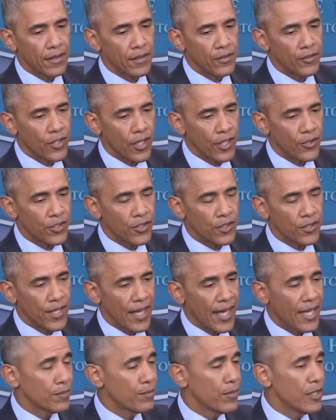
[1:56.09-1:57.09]
justice
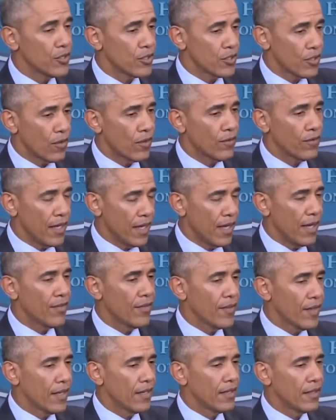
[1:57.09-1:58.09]
has been served and
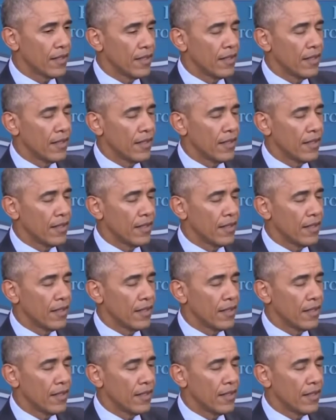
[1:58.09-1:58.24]
that